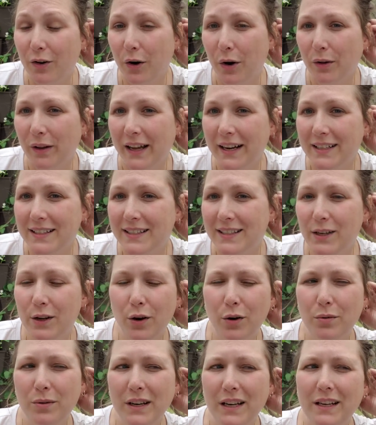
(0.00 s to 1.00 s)
grow lights. You
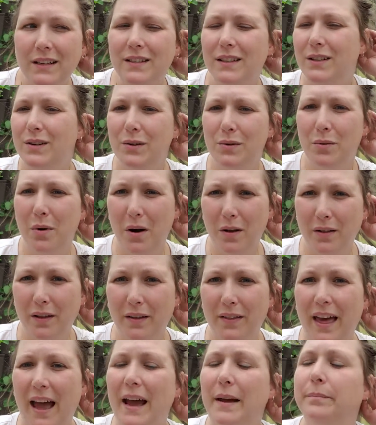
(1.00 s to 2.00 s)
don't need to do all
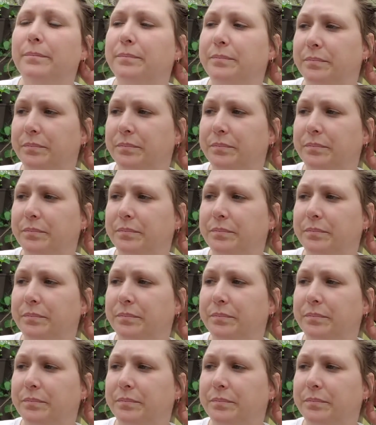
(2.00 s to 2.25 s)
of that.